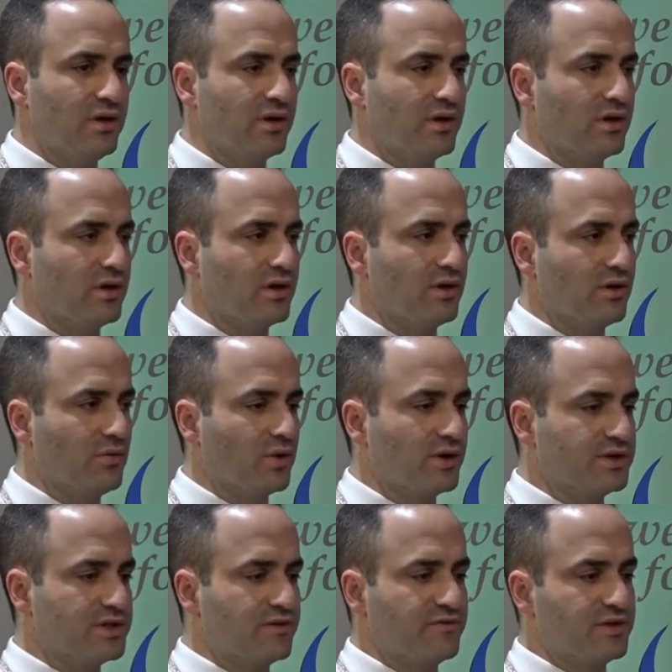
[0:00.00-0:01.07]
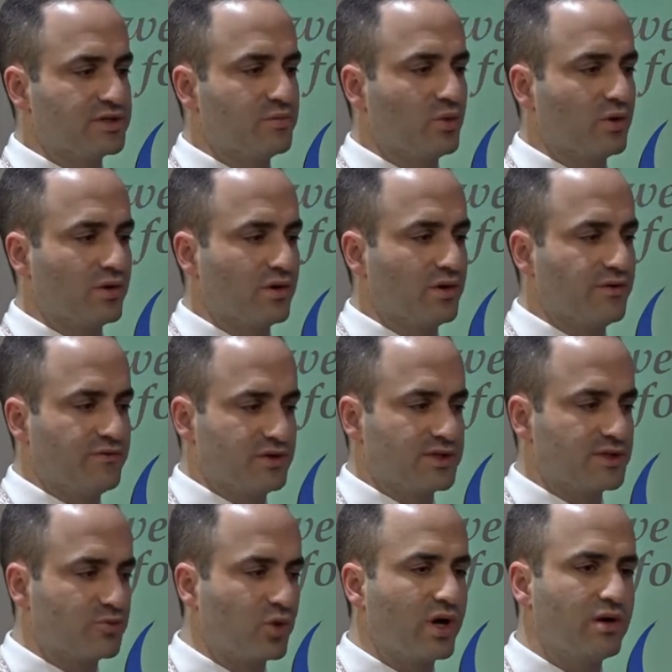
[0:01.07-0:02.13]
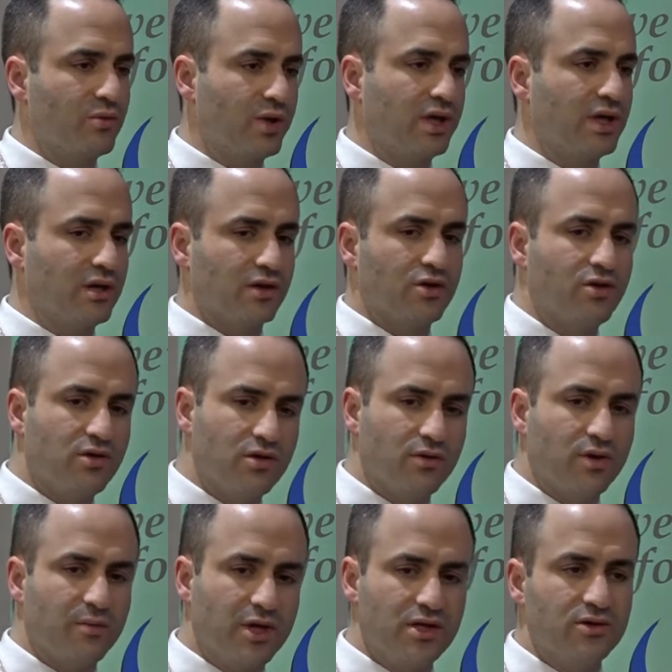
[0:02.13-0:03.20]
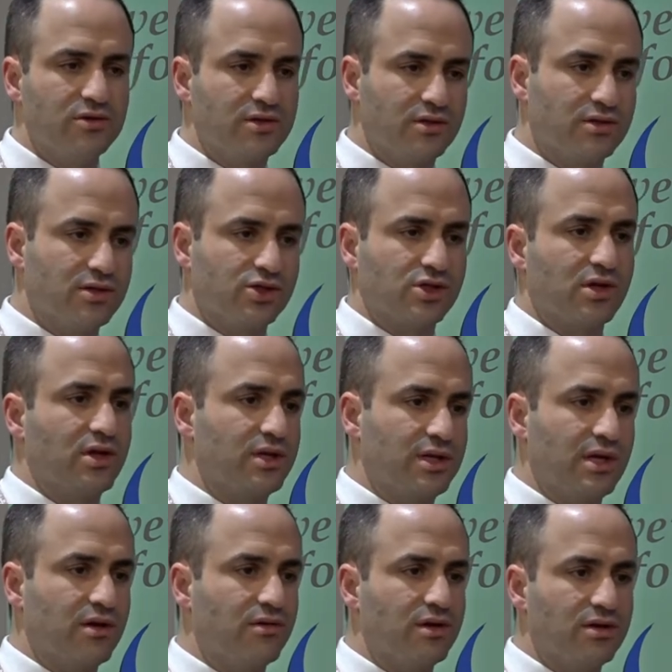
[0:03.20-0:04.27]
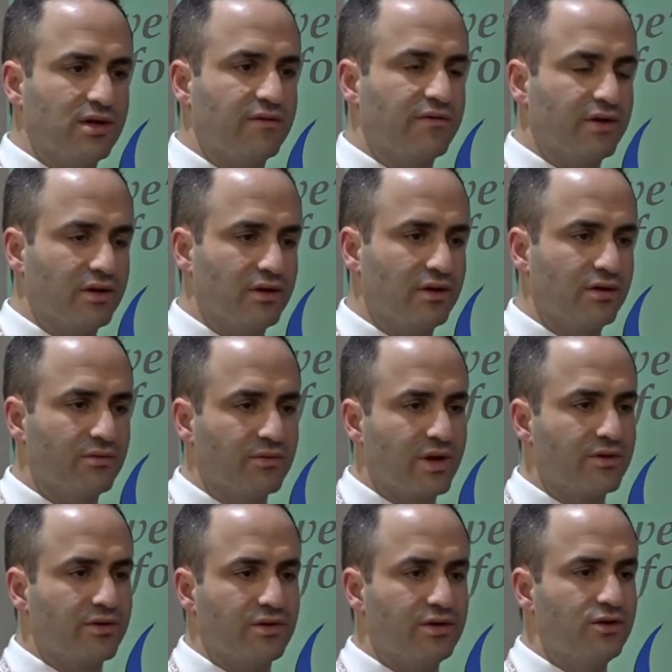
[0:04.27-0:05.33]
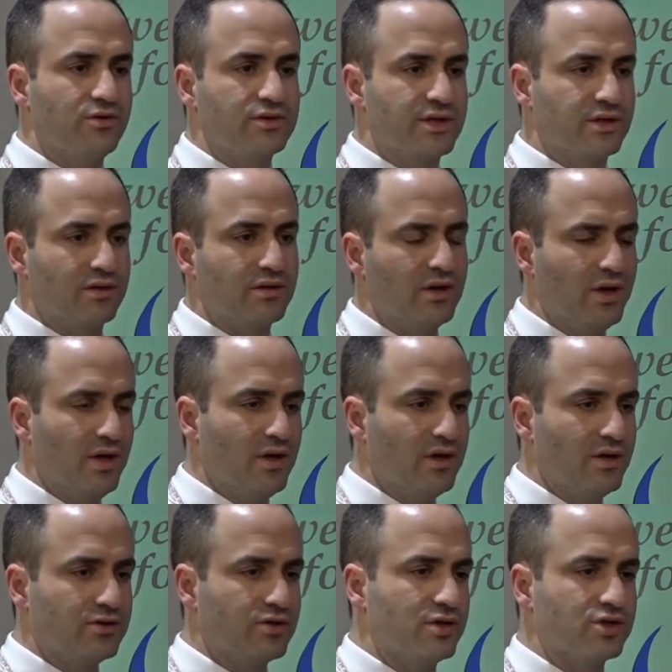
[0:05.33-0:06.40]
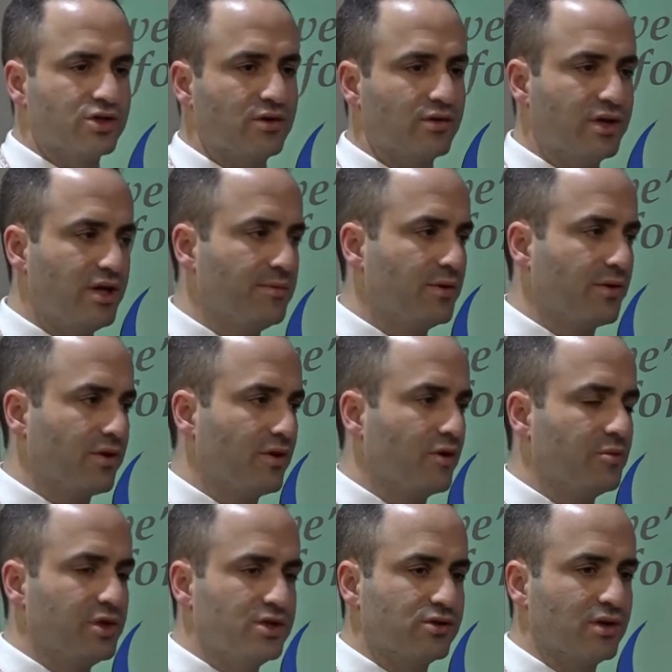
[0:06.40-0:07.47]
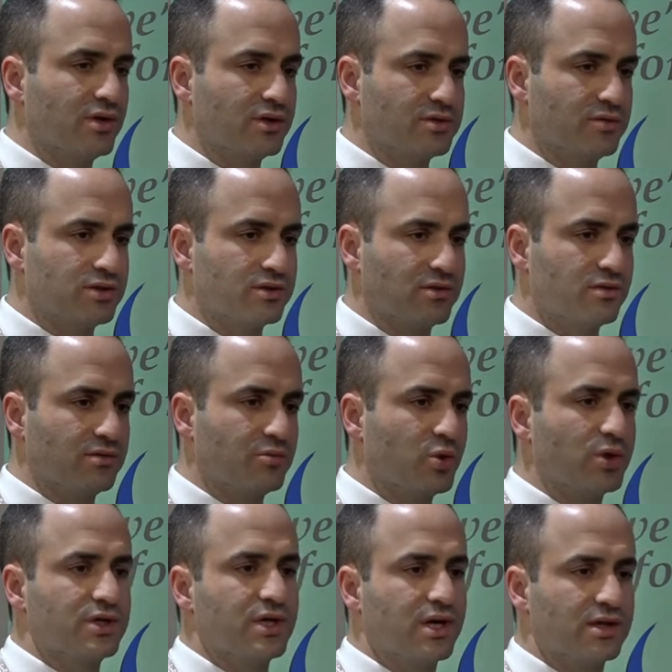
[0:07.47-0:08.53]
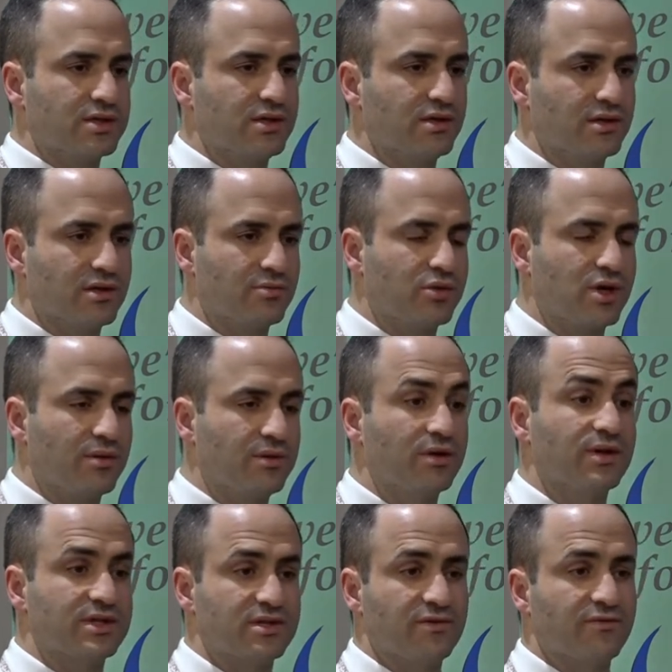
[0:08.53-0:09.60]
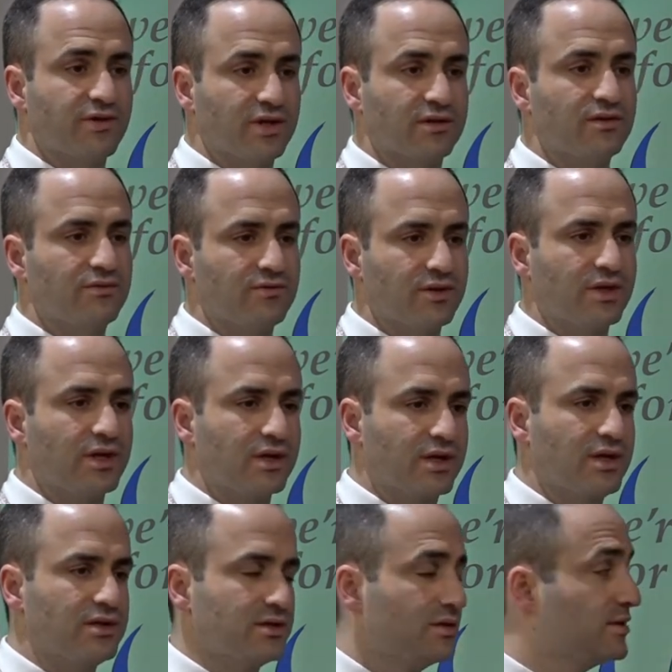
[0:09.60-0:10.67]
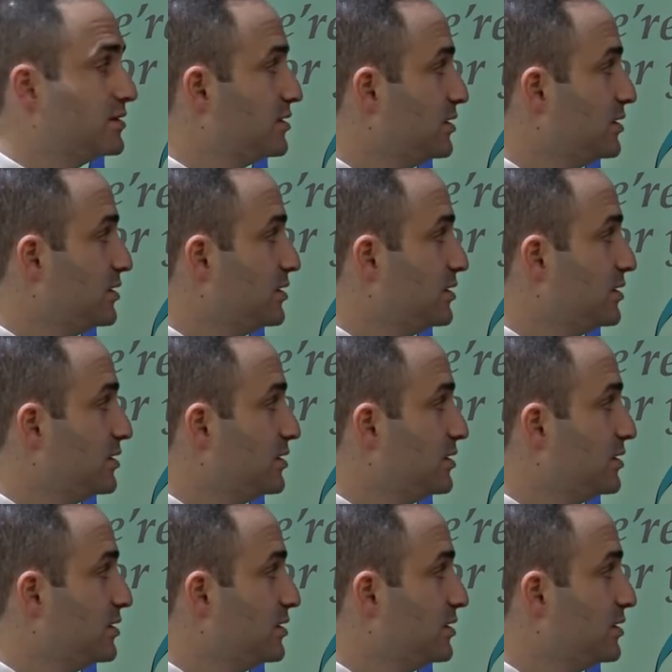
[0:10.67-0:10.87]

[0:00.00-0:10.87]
Uh, whereas if it's more, if it's spread and we can't cure you, we may use it to shut it down indefinitely, rather than using traditional chemotherapy drugs, which are more toxic and probably less effective in a lot of cases.